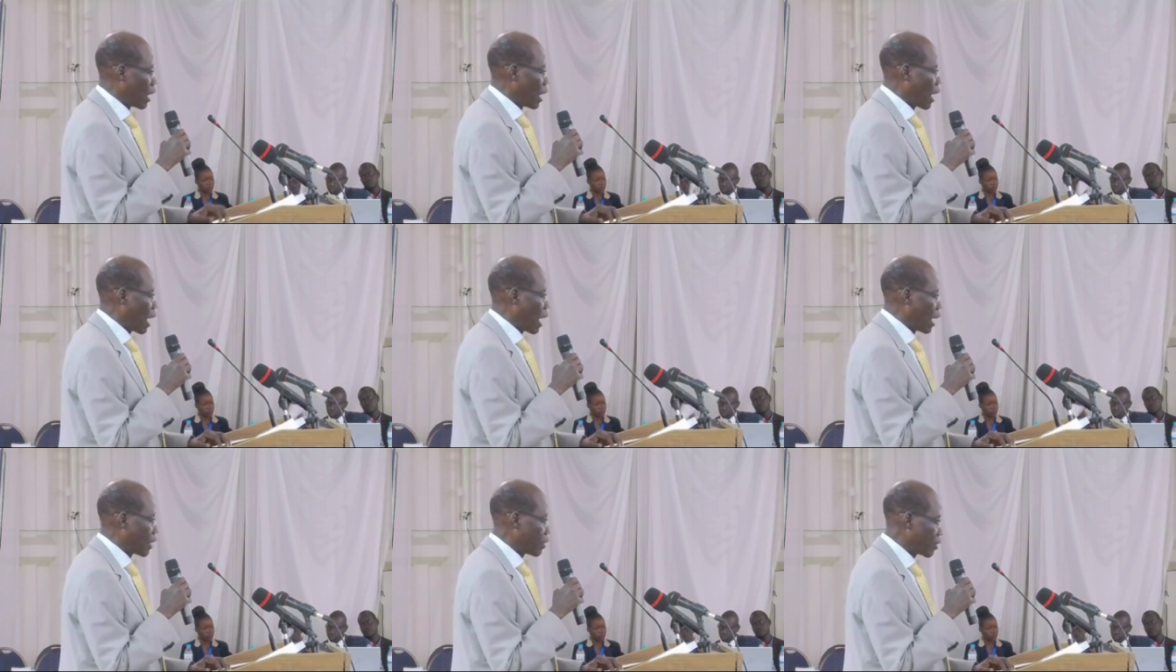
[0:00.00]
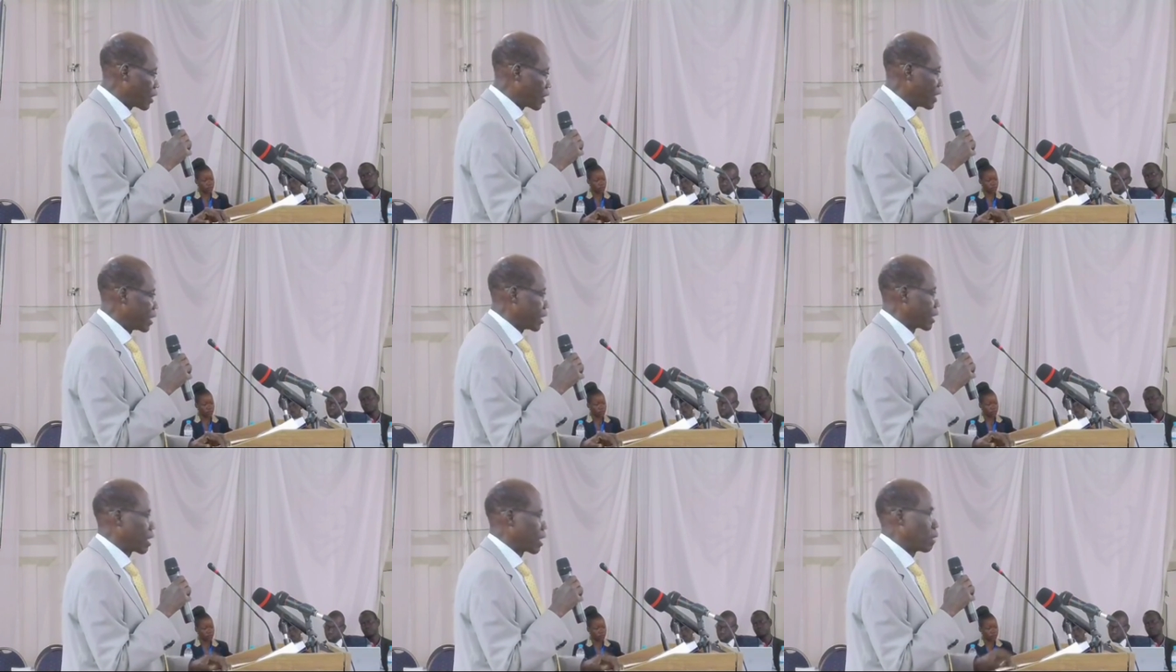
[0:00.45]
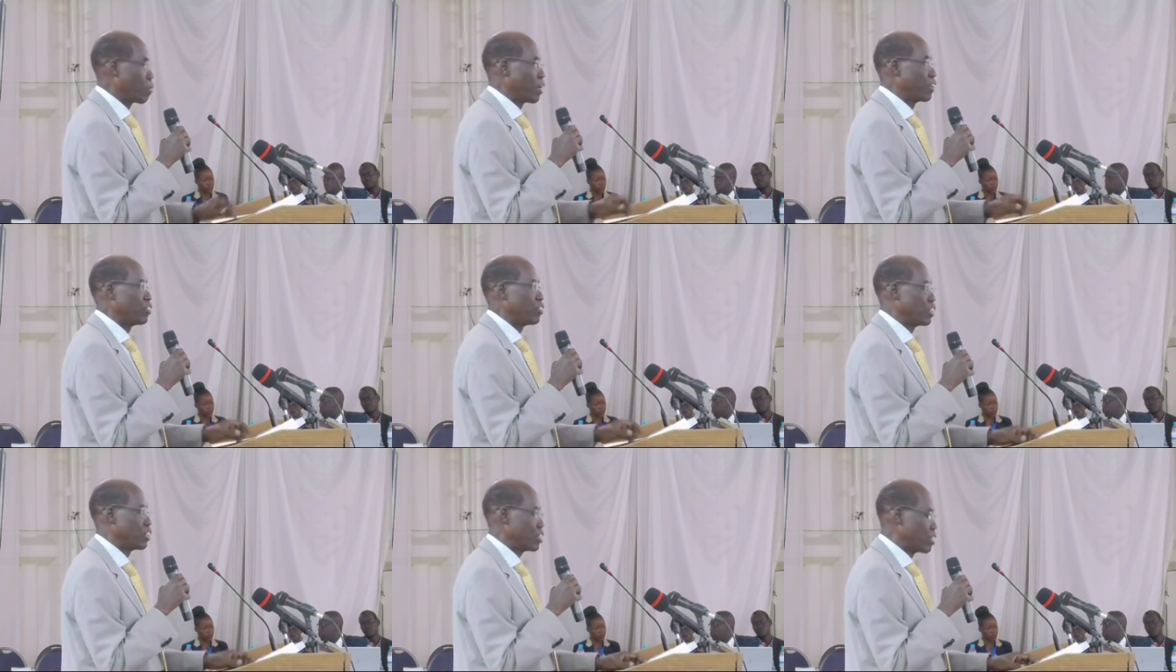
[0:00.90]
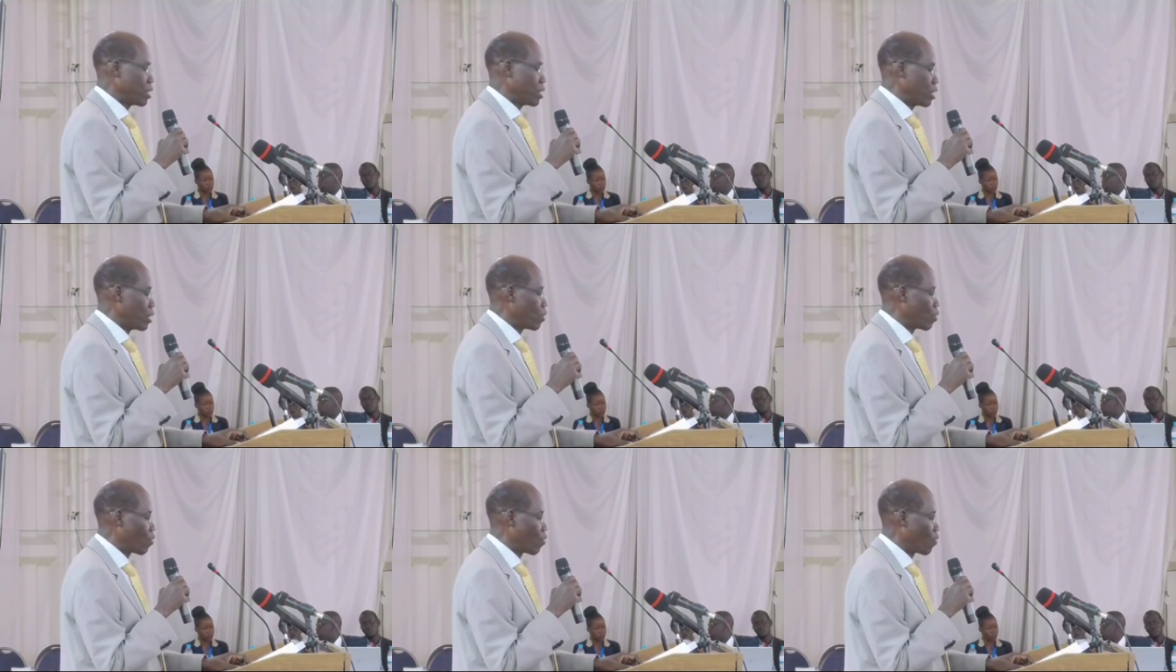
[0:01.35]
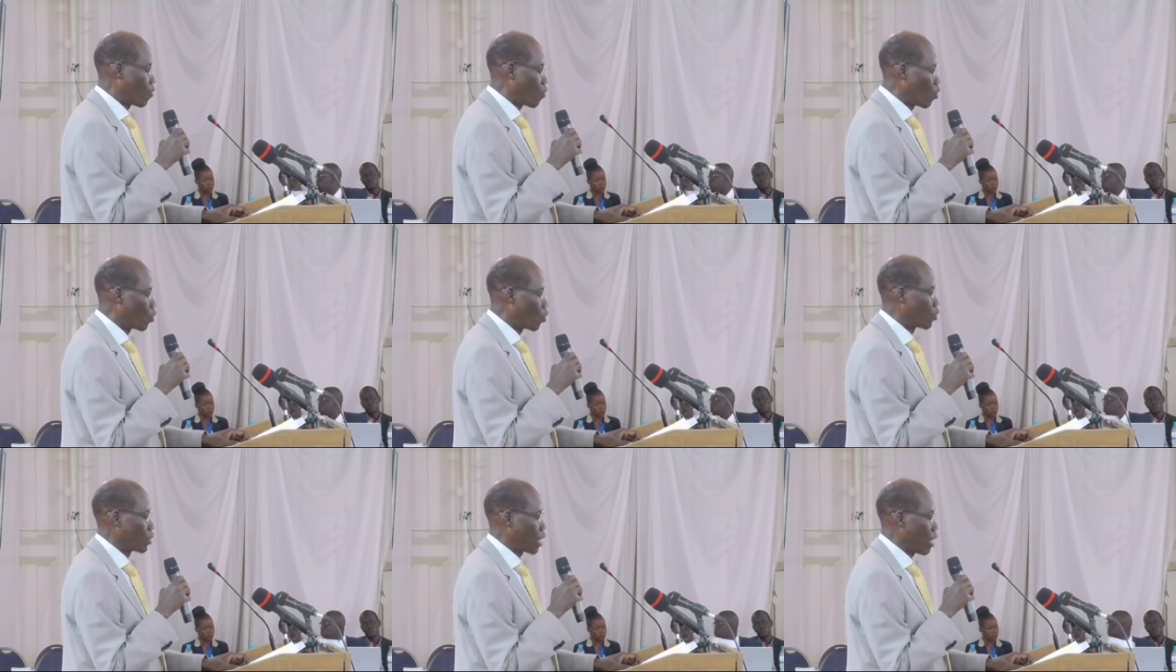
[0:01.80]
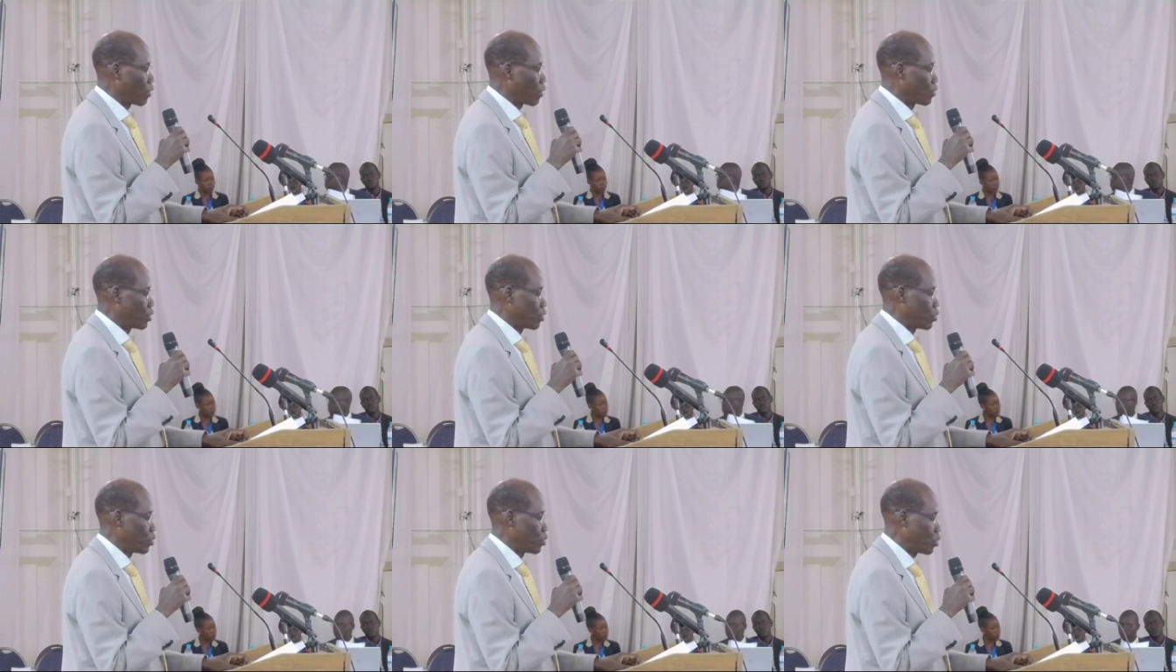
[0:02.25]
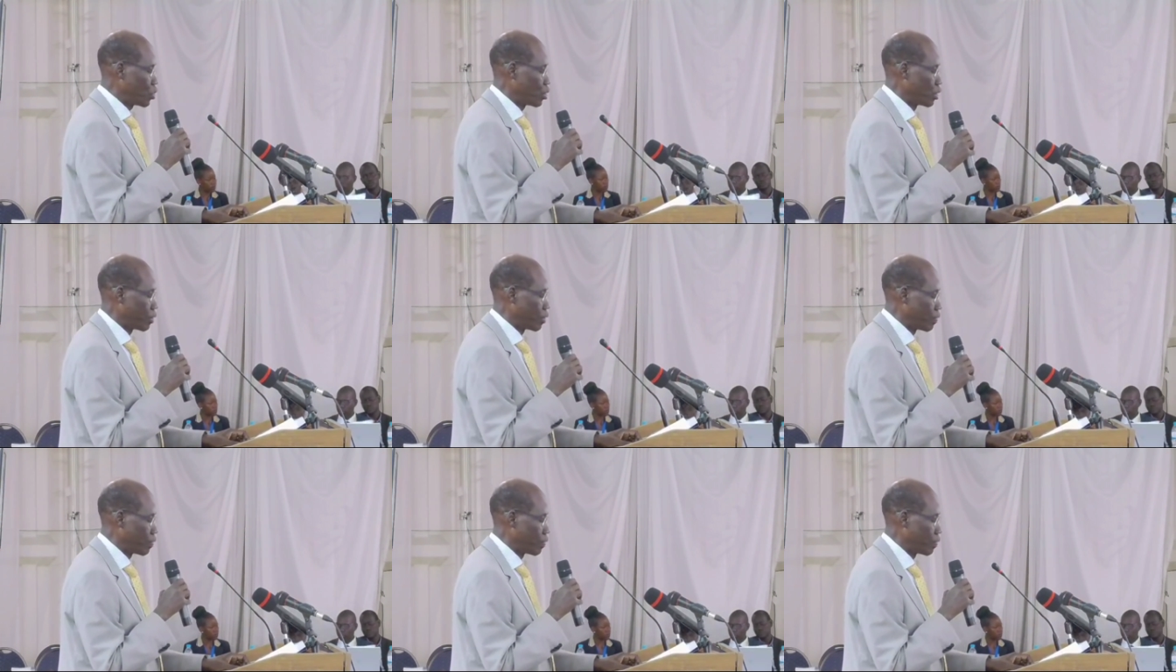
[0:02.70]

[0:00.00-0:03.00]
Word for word: training about 3 to 4,000 students.